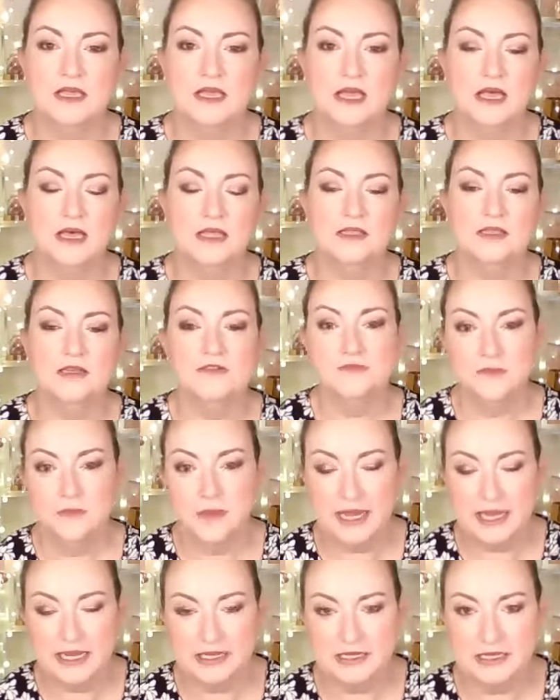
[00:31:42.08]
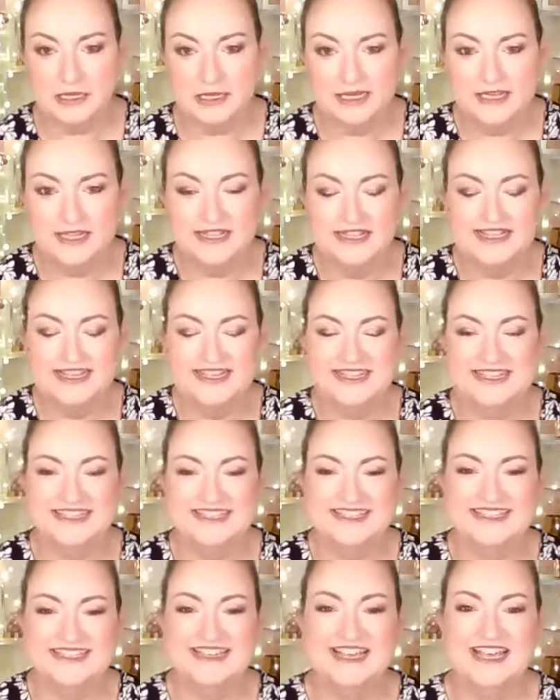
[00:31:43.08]
a lot of
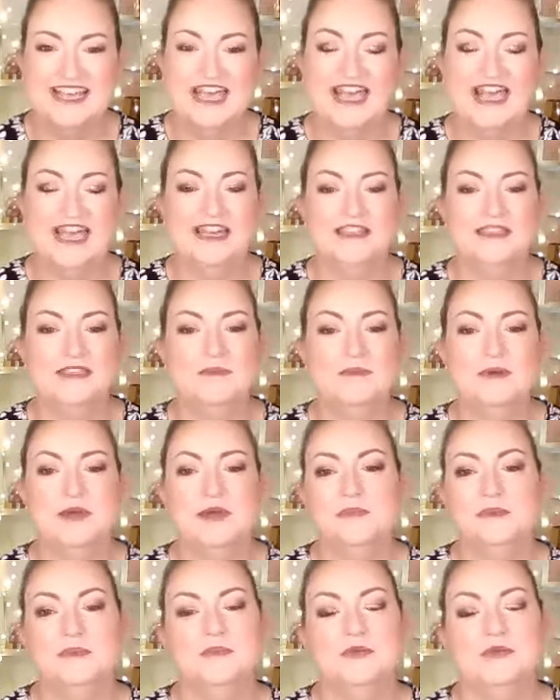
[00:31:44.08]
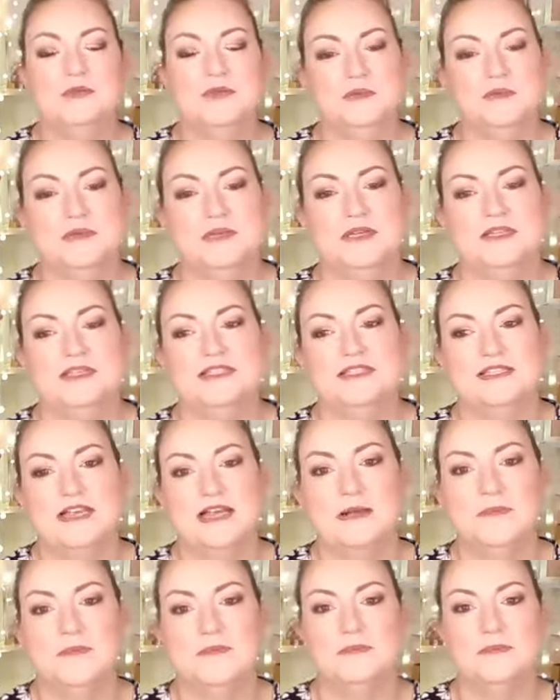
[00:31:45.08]
painkillers at the moment, purely because
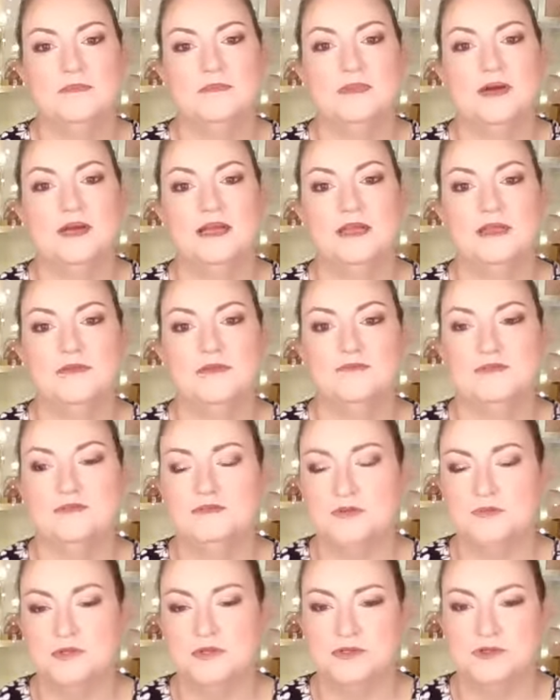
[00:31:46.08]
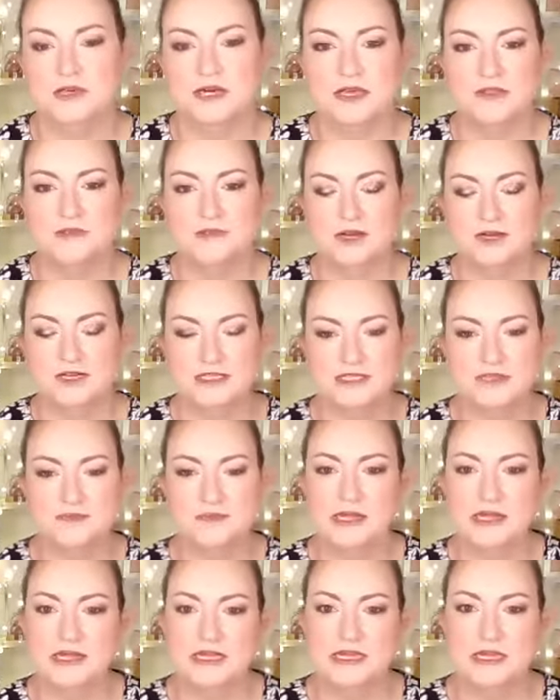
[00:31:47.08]
my rheumatoid arthritis is
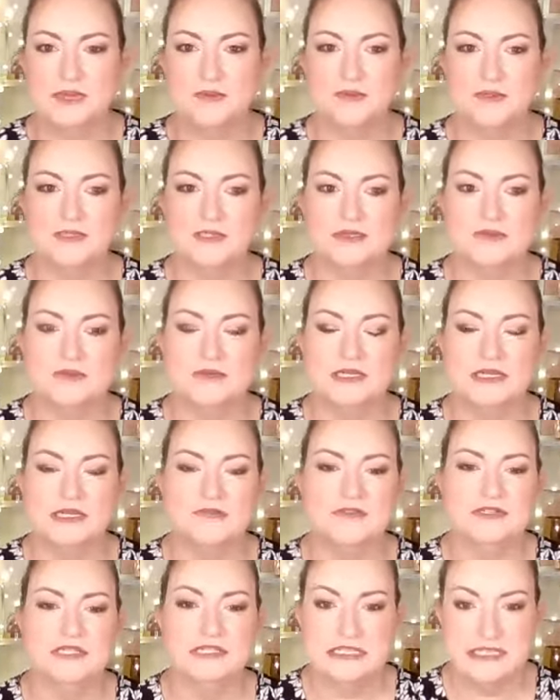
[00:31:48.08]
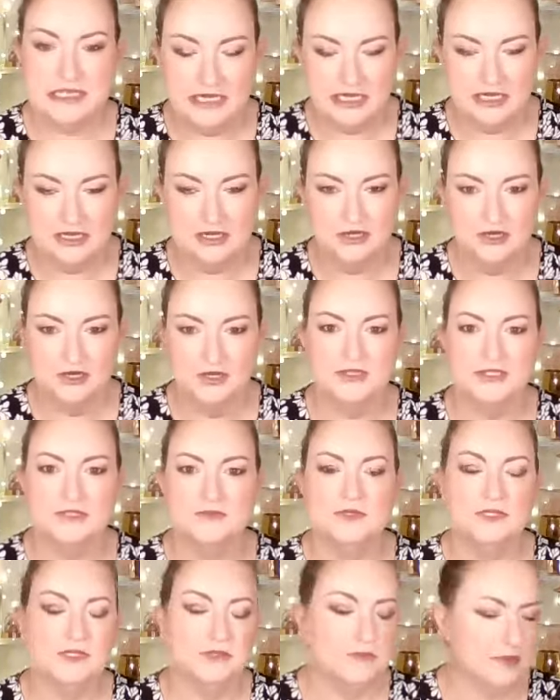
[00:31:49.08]
playing up, and so even to sit here hurts,
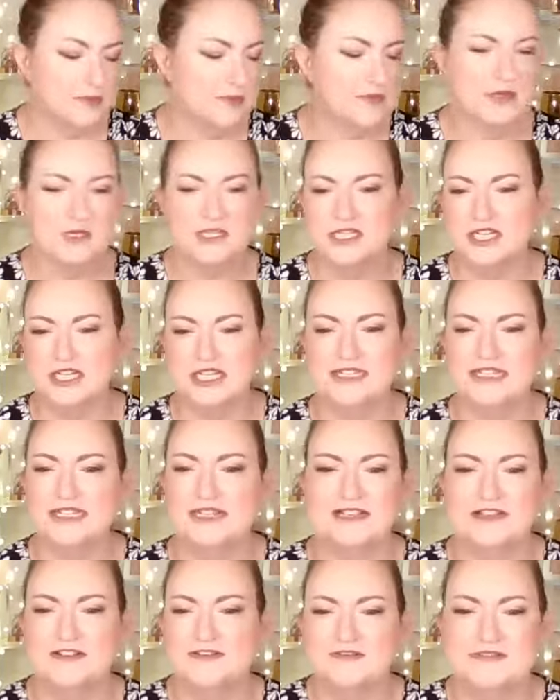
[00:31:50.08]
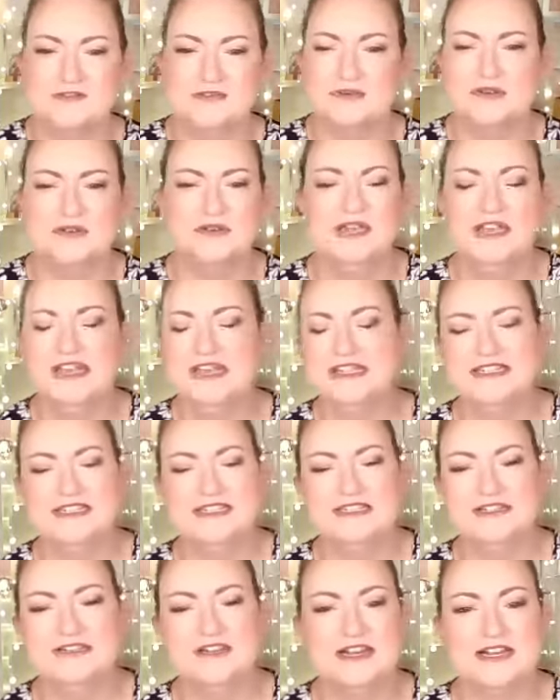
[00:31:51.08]
which is probably why the chair's uncomfortable.
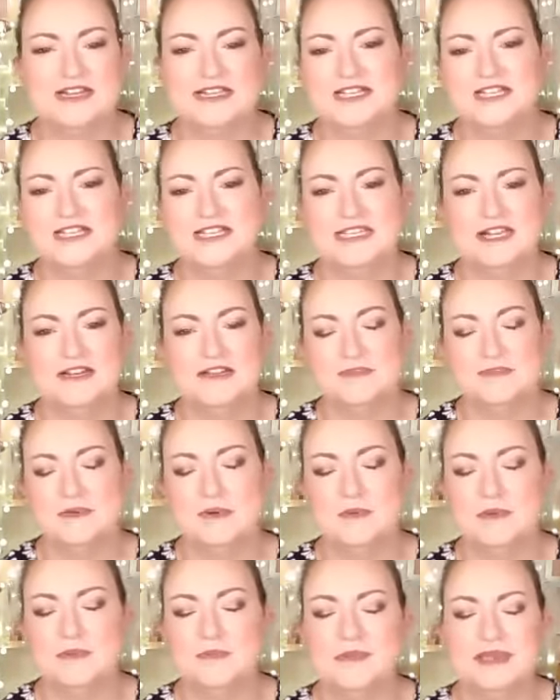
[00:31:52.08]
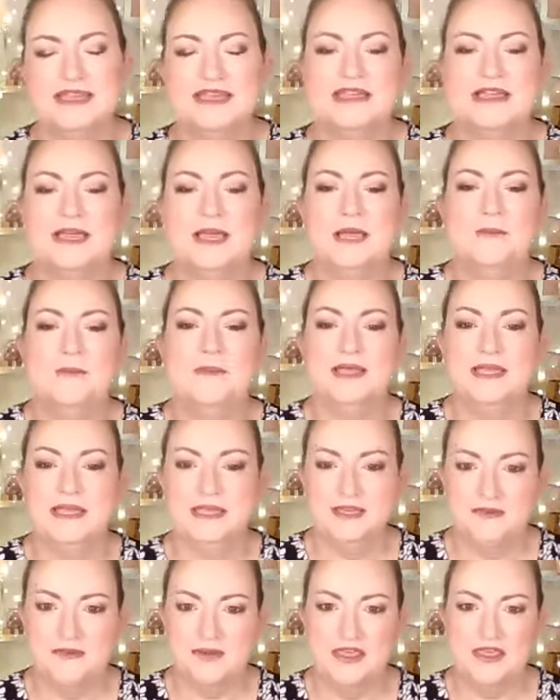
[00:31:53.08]
Not actually the chair, is probably me. But
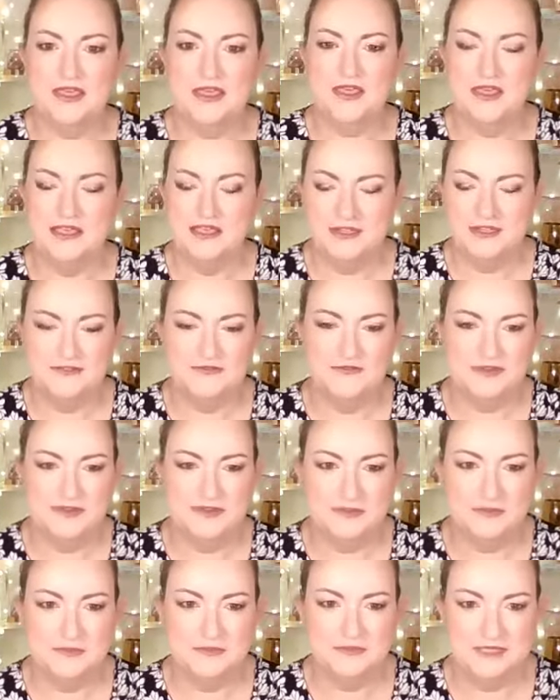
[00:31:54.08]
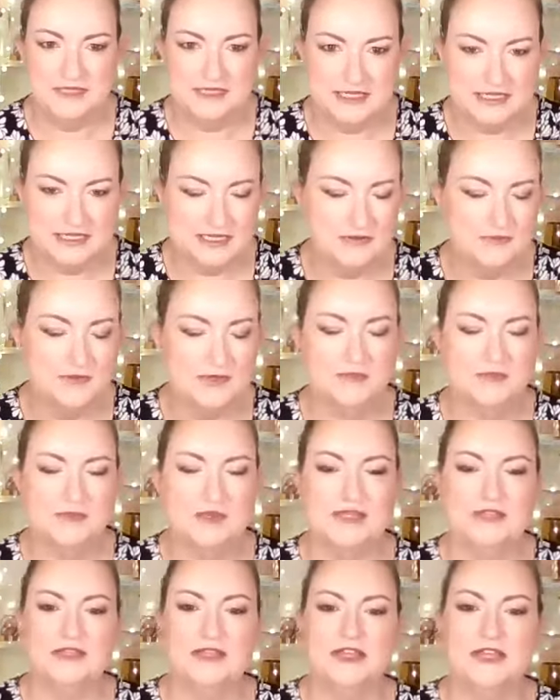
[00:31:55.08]
anyway, thank you for sticking with
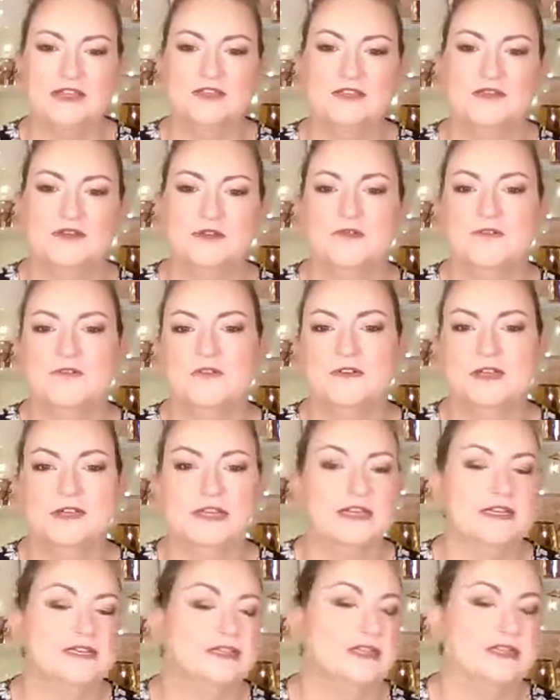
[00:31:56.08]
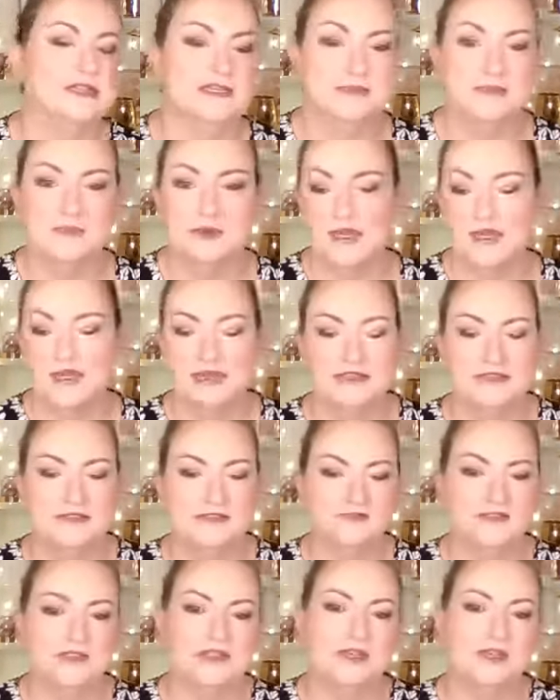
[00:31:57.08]
me. Thank you for getting to this part in the
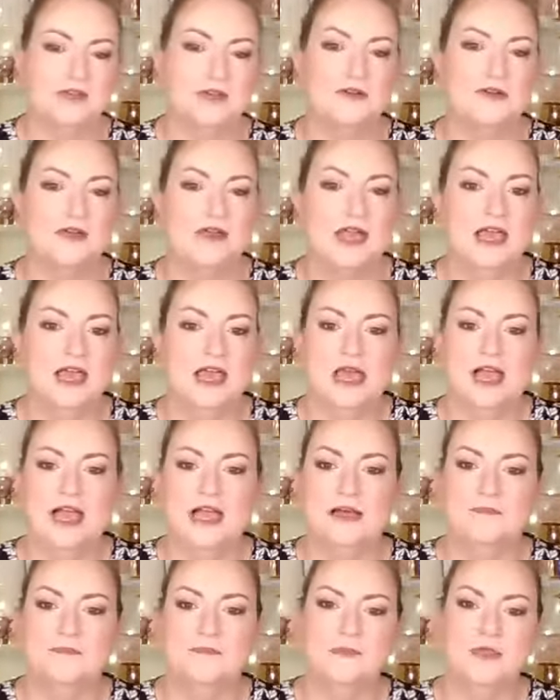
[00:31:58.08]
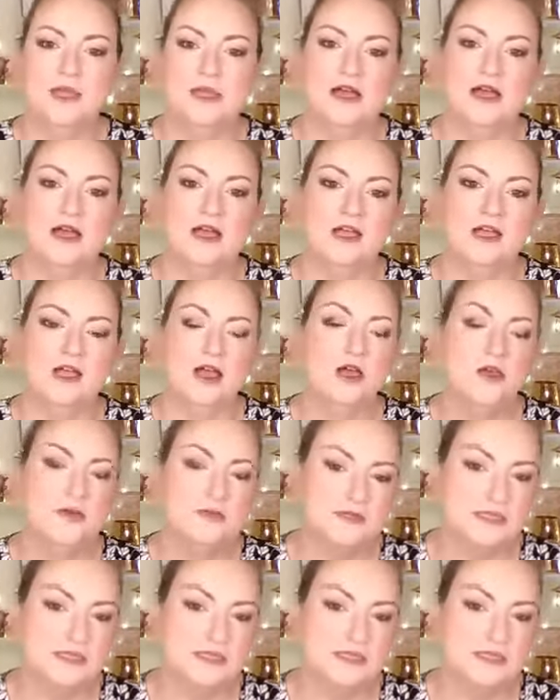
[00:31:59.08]
video. I hope to